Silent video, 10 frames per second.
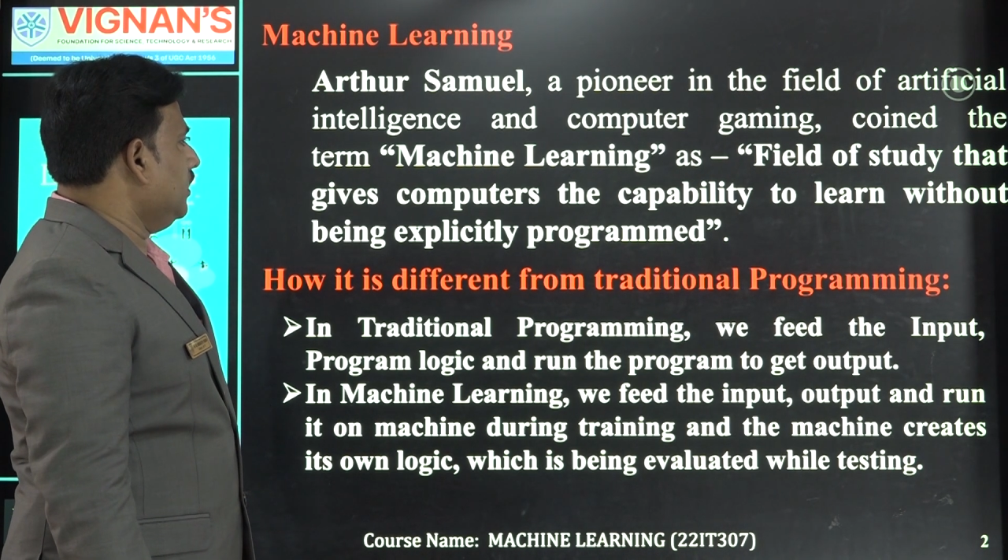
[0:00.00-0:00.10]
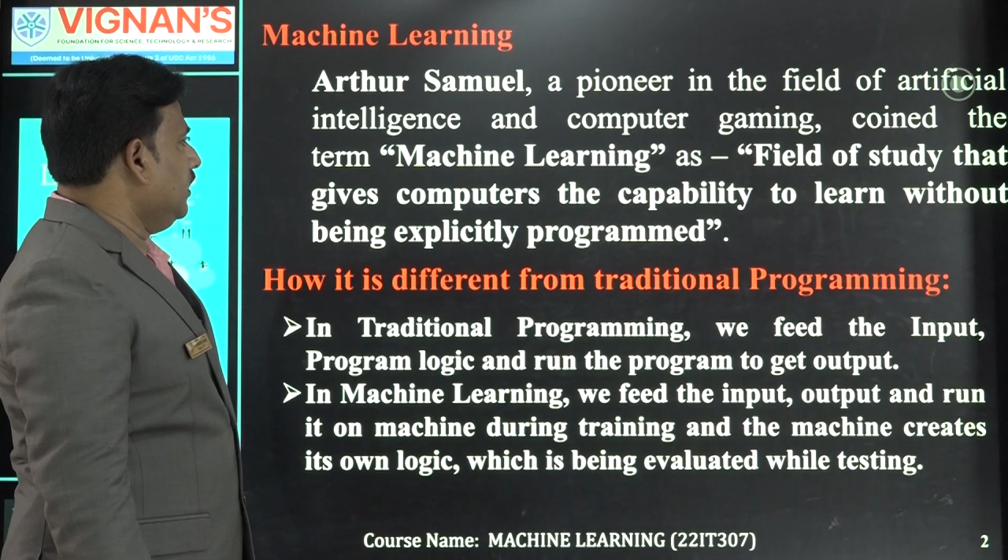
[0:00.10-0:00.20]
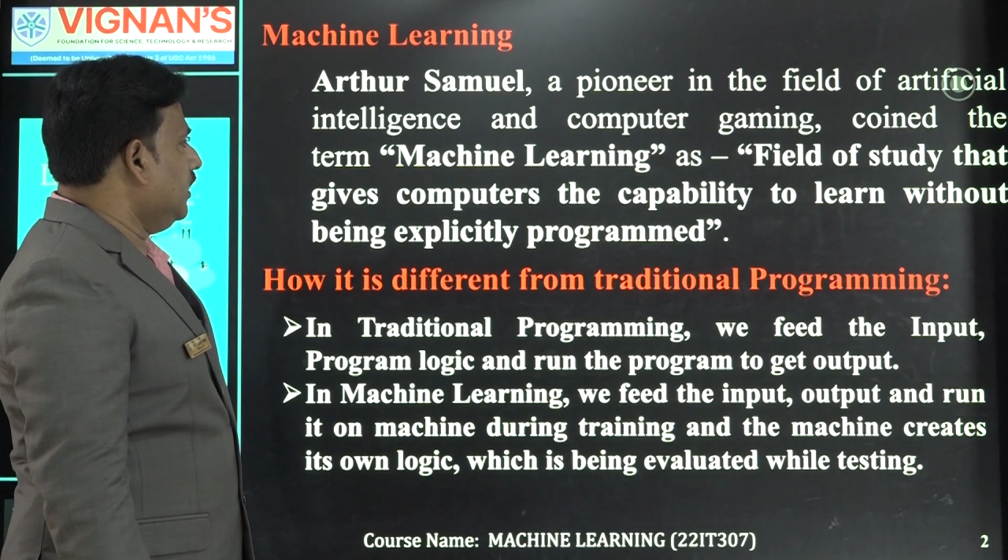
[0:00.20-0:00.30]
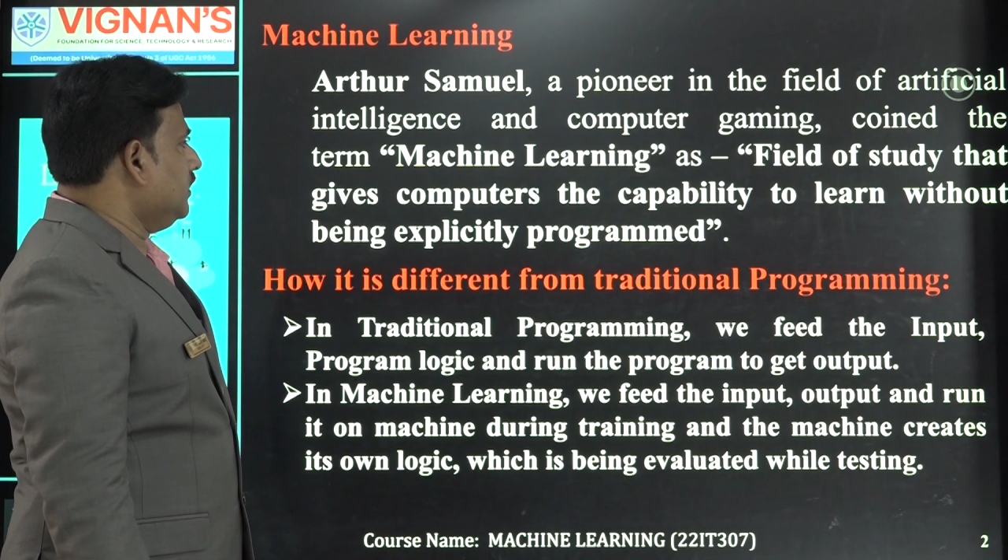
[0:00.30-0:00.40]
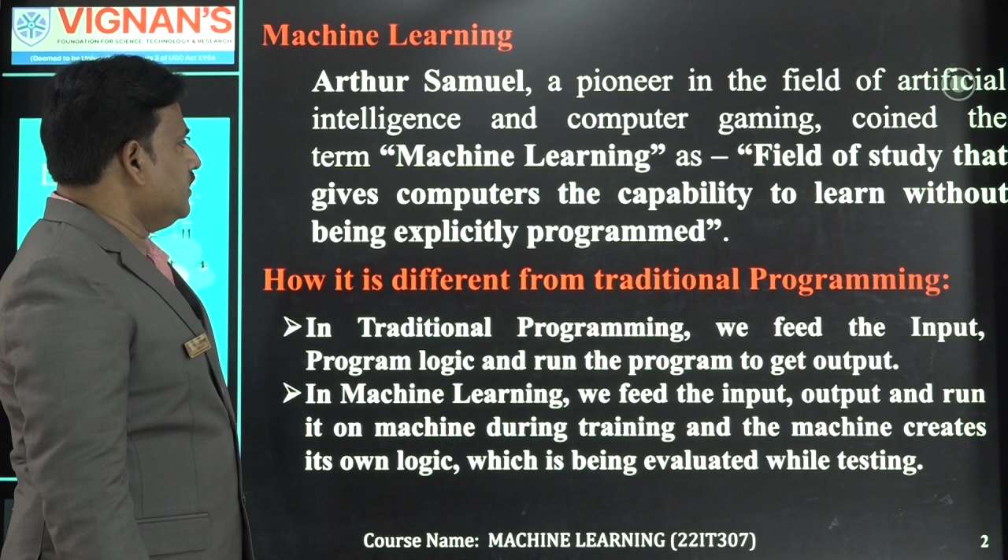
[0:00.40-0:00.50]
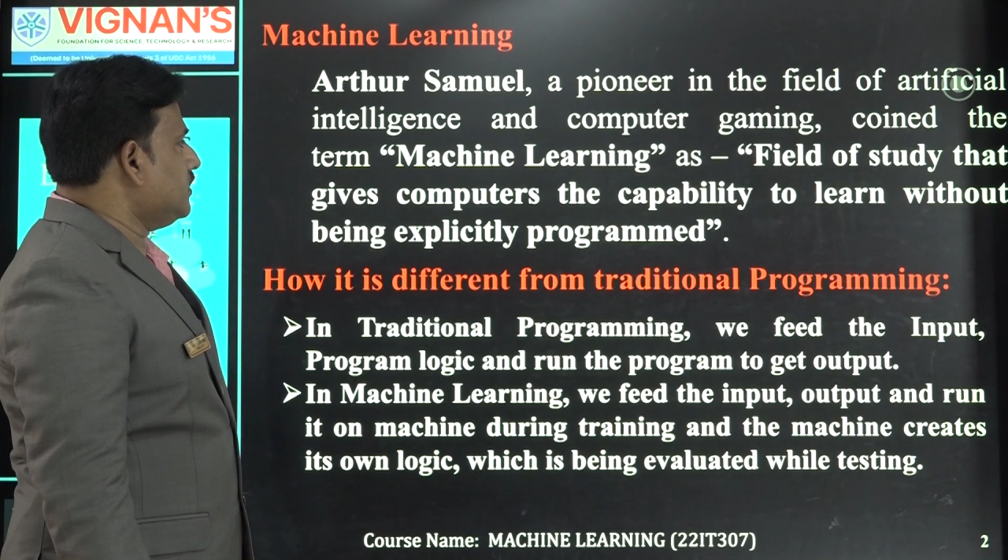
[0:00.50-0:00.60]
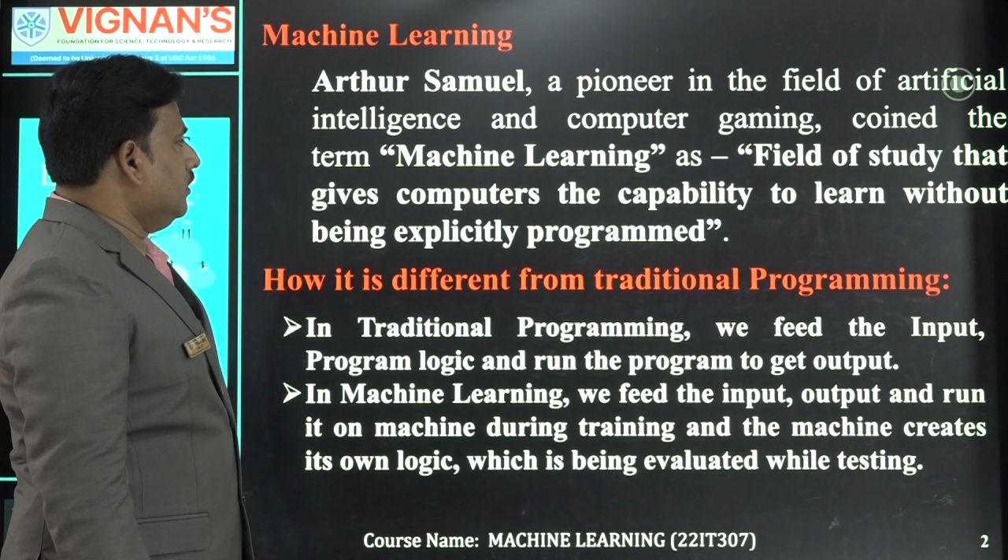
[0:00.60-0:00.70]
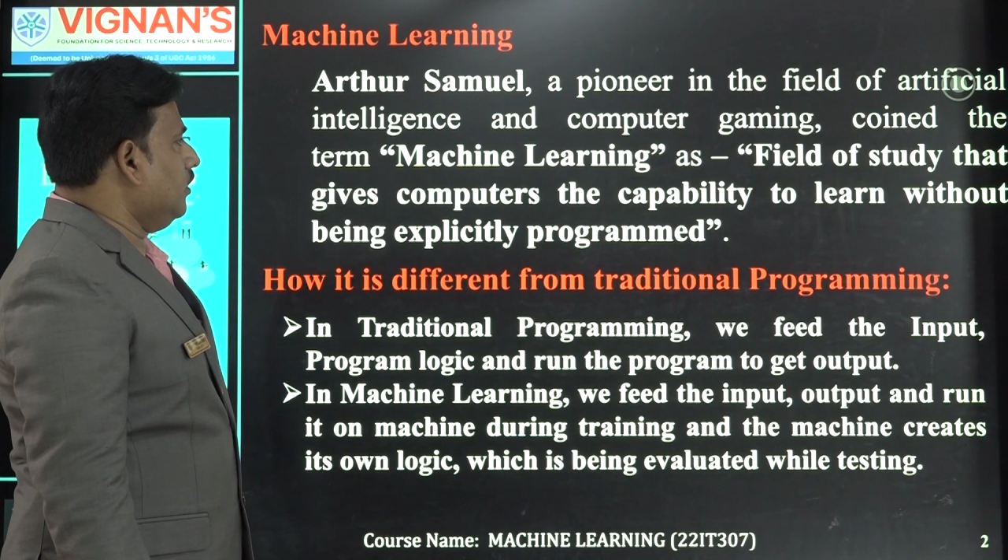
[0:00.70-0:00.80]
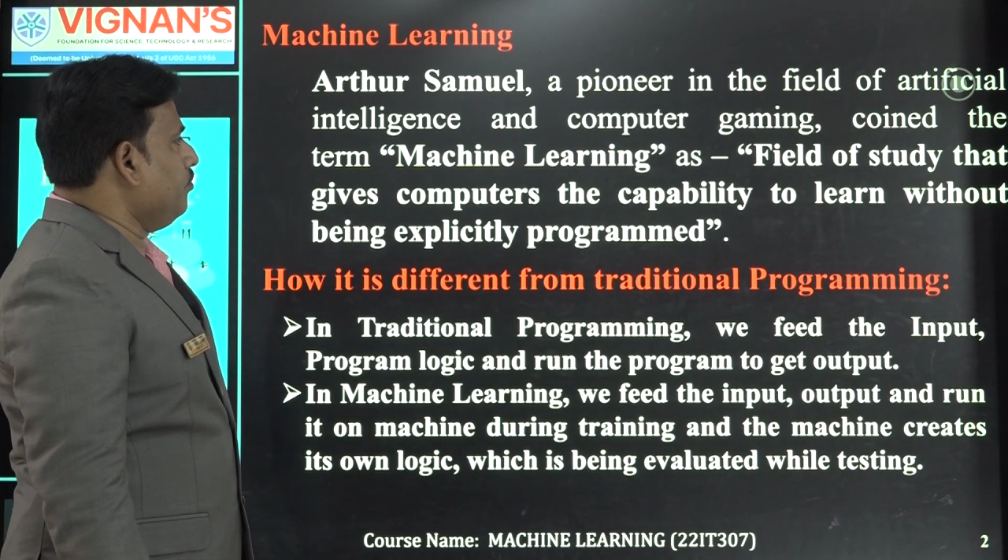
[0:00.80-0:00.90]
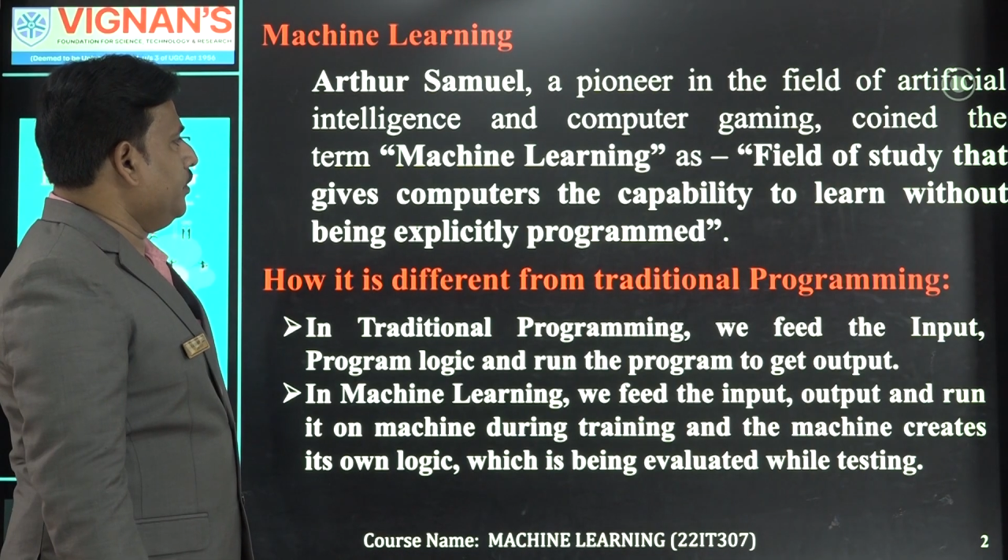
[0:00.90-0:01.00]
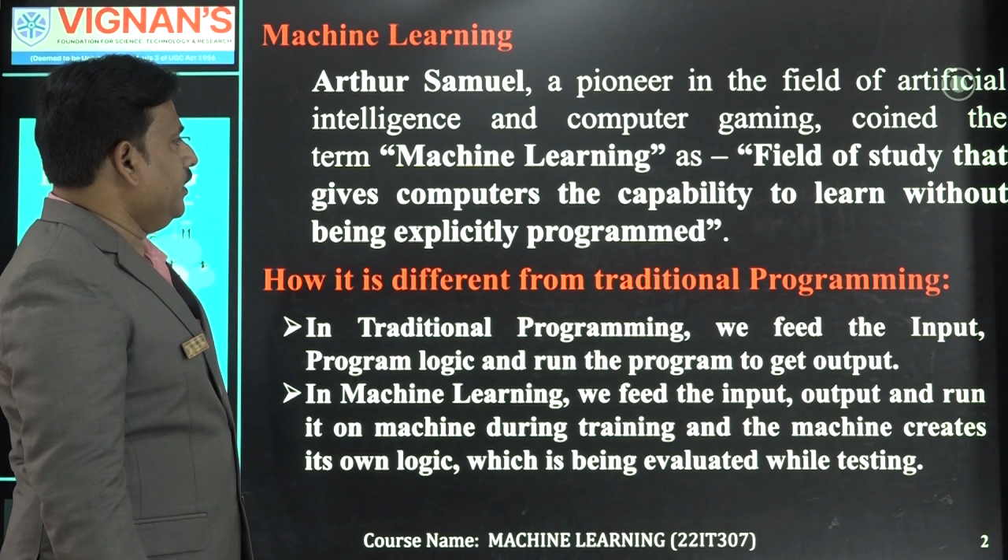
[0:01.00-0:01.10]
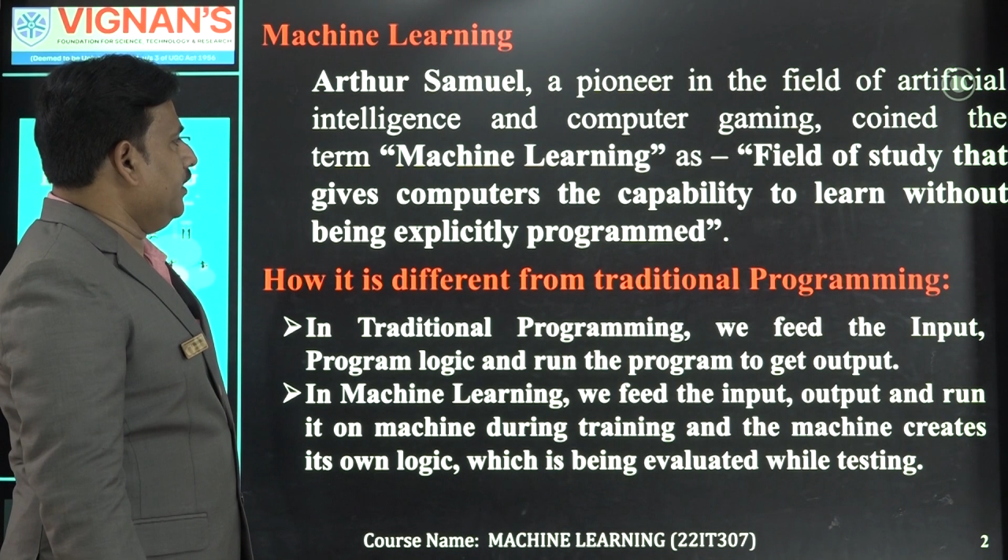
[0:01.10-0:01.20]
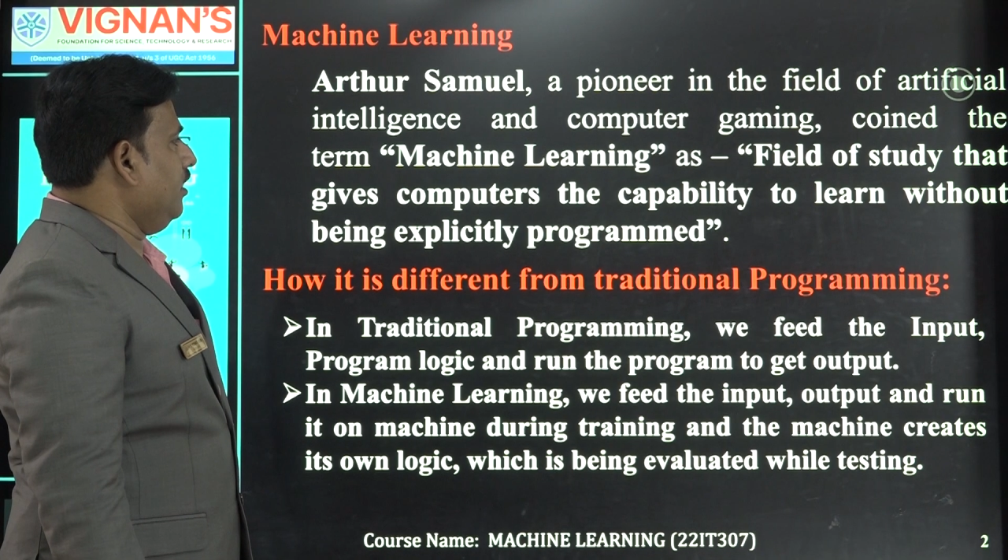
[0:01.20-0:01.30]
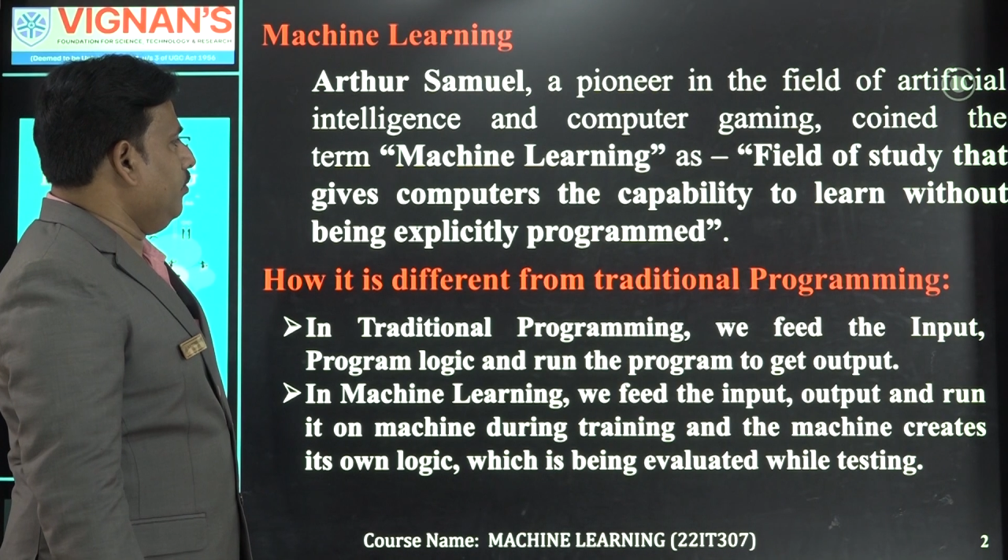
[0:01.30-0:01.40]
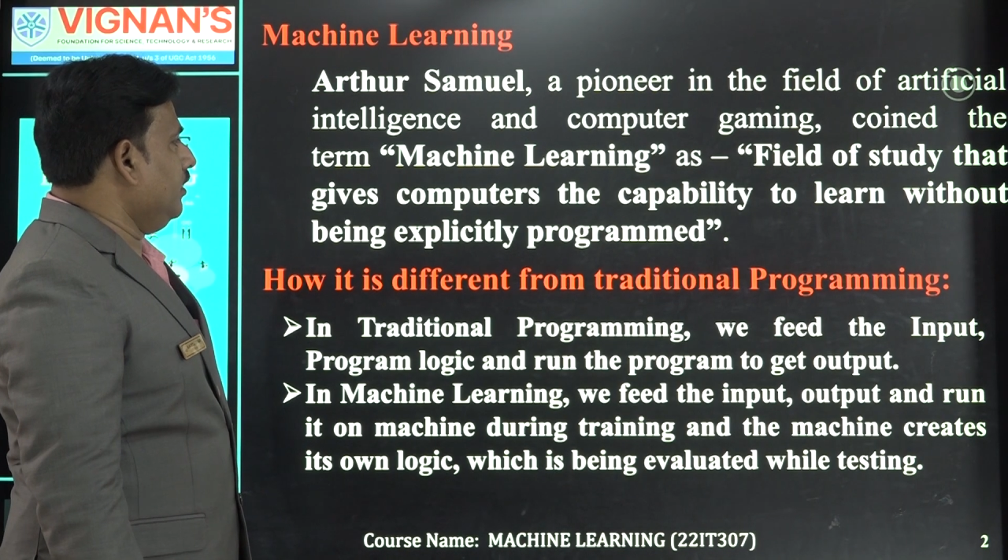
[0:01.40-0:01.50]
intelligence and computer
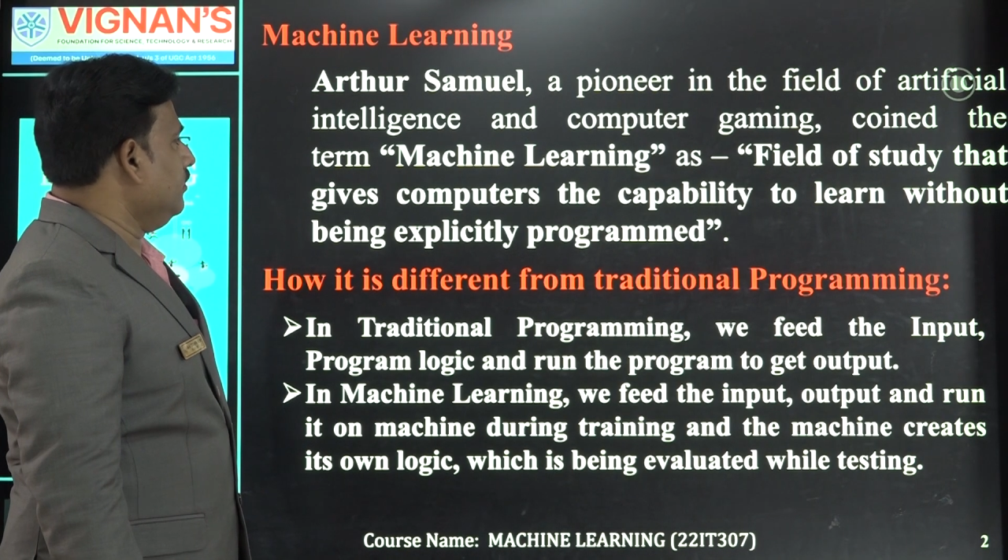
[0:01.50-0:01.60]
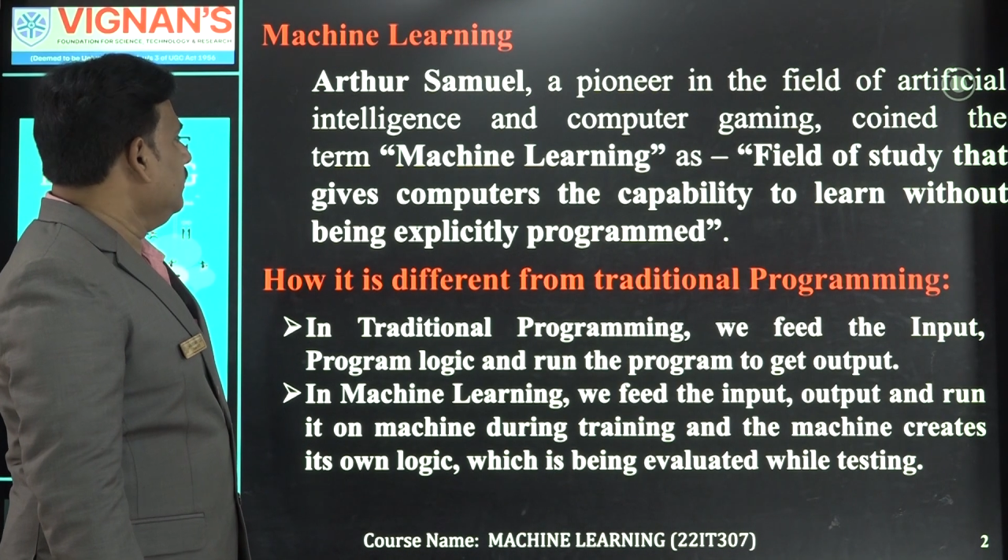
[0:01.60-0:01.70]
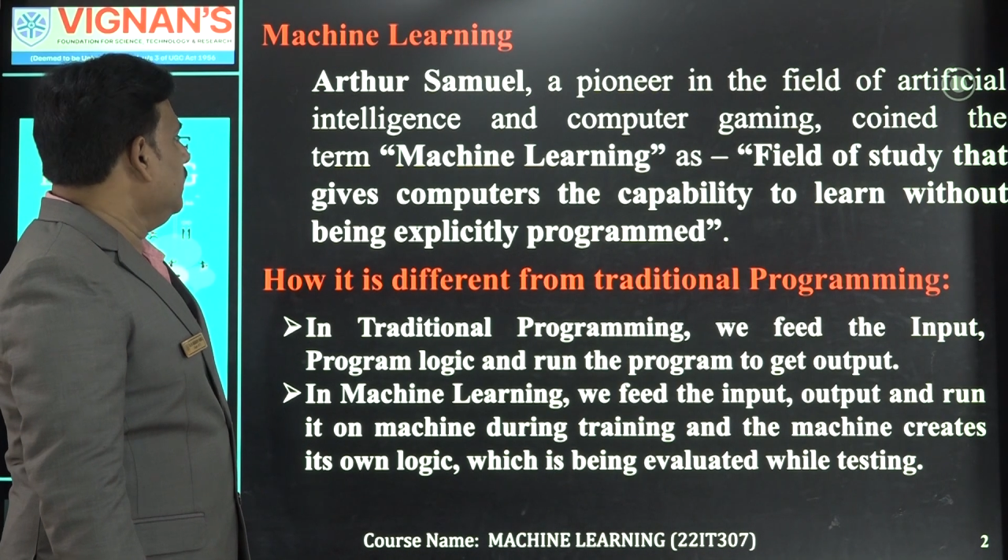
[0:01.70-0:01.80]
gaming